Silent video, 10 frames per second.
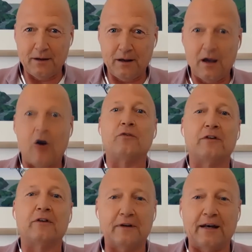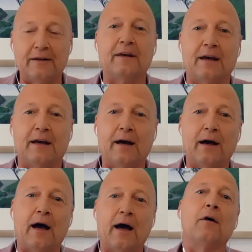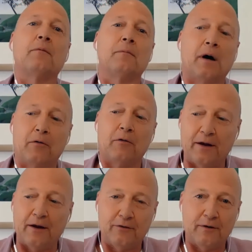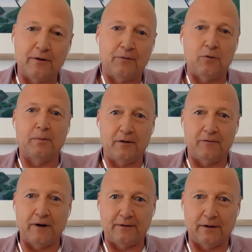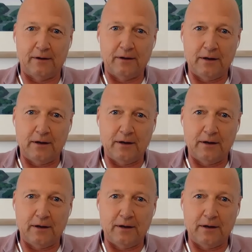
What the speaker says: I was just getting sicker. My relationships have been affected.